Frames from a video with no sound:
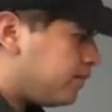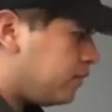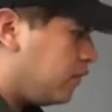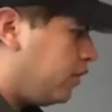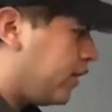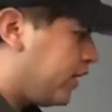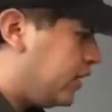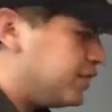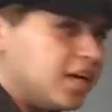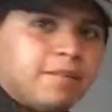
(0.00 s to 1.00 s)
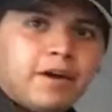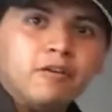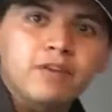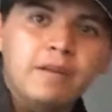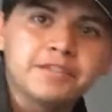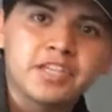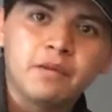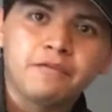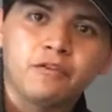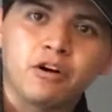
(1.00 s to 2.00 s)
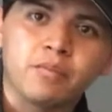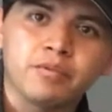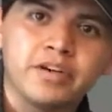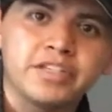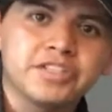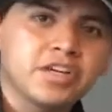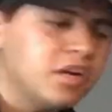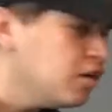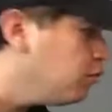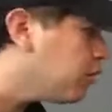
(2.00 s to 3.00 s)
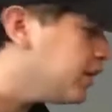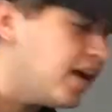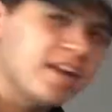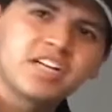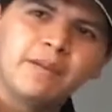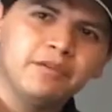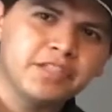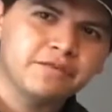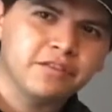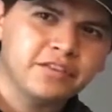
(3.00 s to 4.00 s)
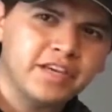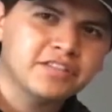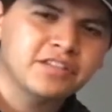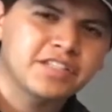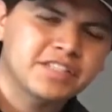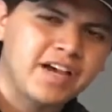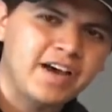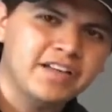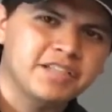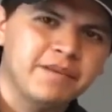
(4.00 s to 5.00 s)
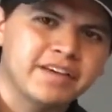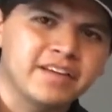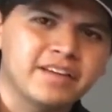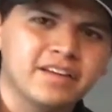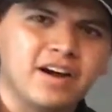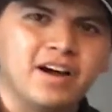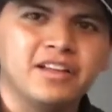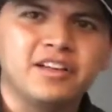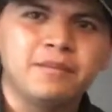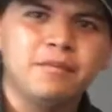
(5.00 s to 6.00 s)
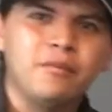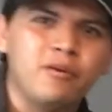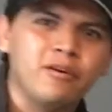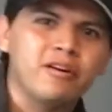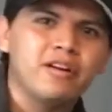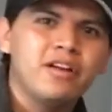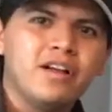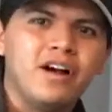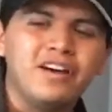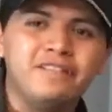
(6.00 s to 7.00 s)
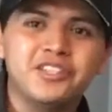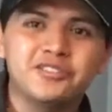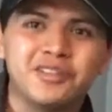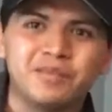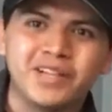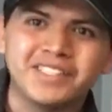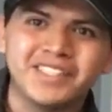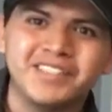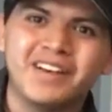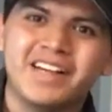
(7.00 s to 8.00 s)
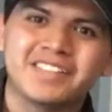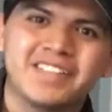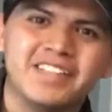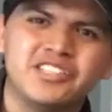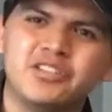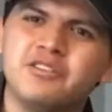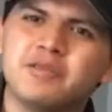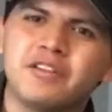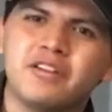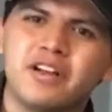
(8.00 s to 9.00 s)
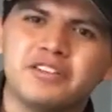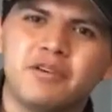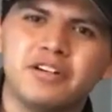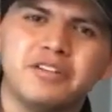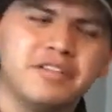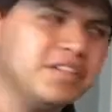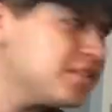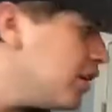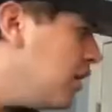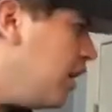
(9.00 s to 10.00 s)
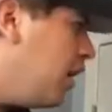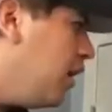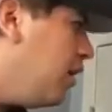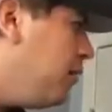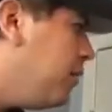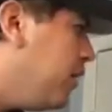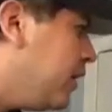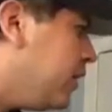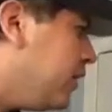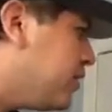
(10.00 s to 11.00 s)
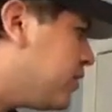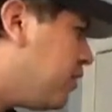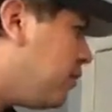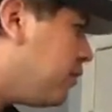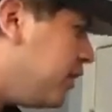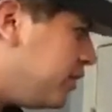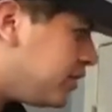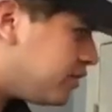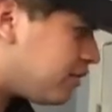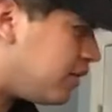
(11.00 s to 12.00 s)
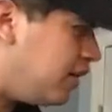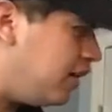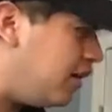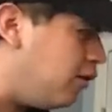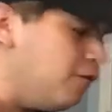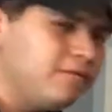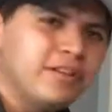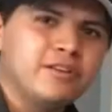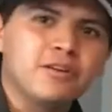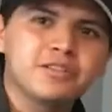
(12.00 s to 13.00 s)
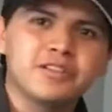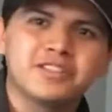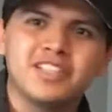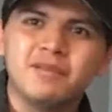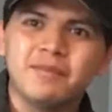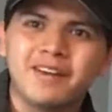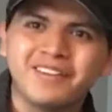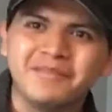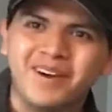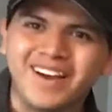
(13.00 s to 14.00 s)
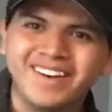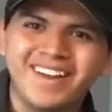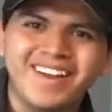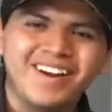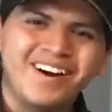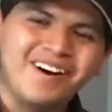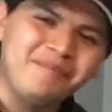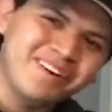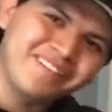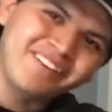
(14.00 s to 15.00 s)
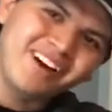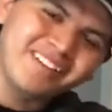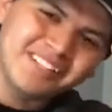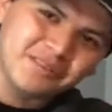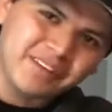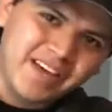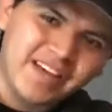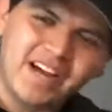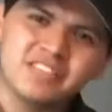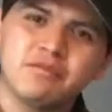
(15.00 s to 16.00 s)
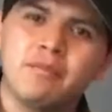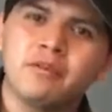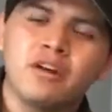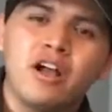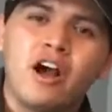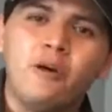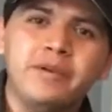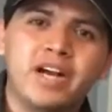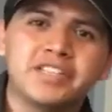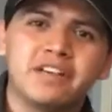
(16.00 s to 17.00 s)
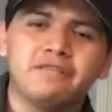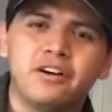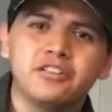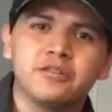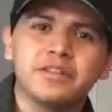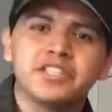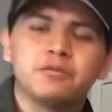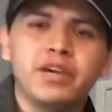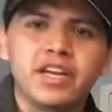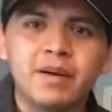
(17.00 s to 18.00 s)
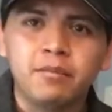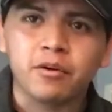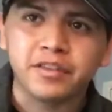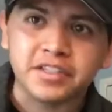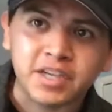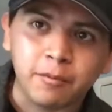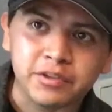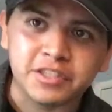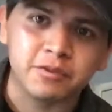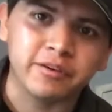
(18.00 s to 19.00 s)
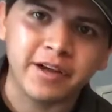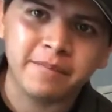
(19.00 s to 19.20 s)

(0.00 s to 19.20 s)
Alright guys, that about wraps it up for our bridge. We're going to add a couple different things on the side to make it a little bit more visually pleasant. You guys can choose whether or not you want to do this, but this is our bridge. Hopefully yours looks a little bit better than mine, but if not, that's okay guys. Remember, I hope you guys had fun during this. We got a couple more things coming with this one, okay?